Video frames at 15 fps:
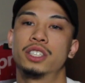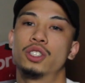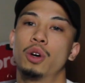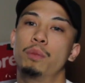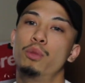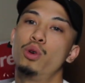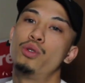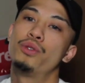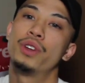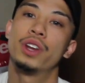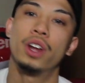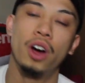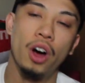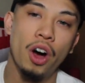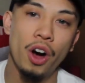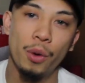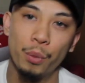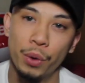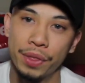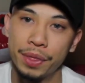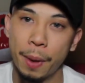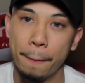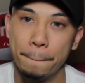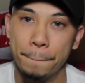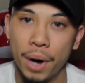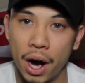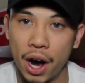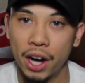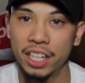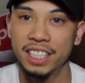so moving on with the
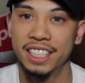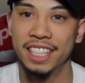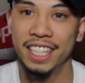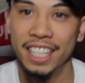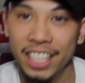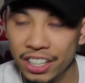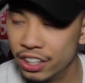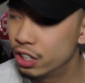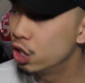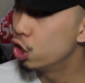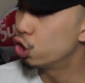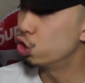box here,